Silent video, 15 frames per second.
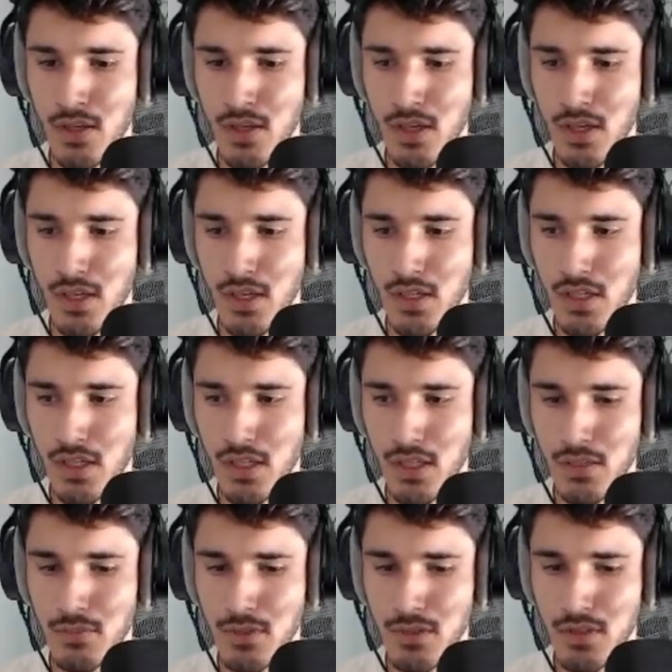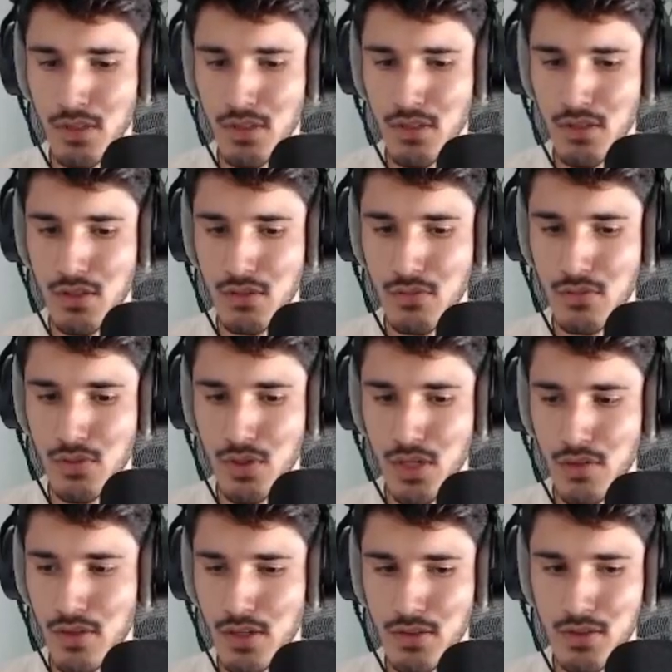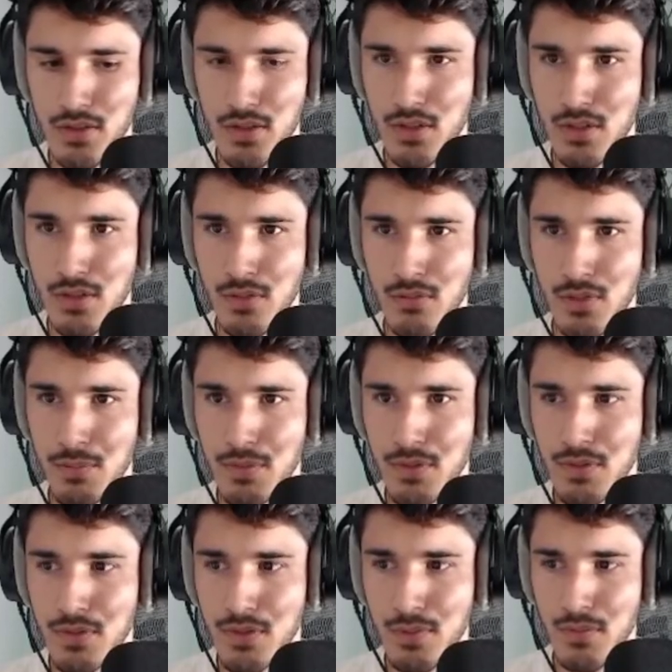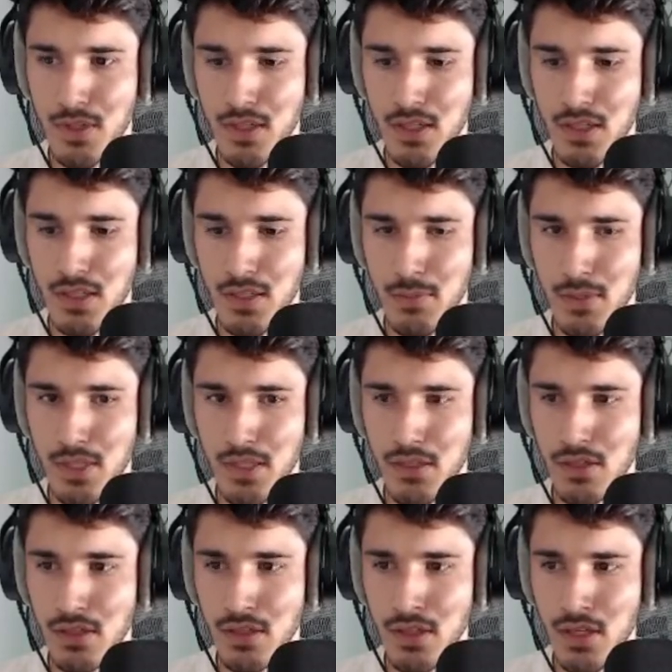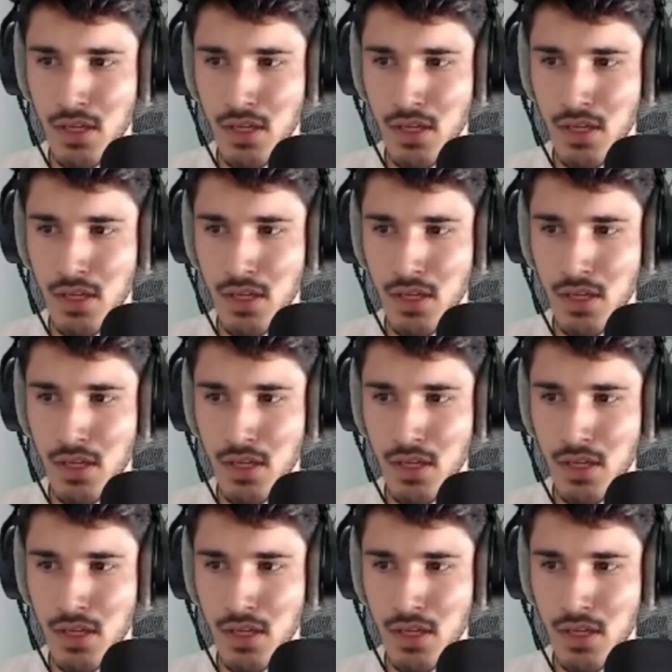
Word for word: And again, I'm just going to toy around. So, whoops, I'm not going to eliminate her.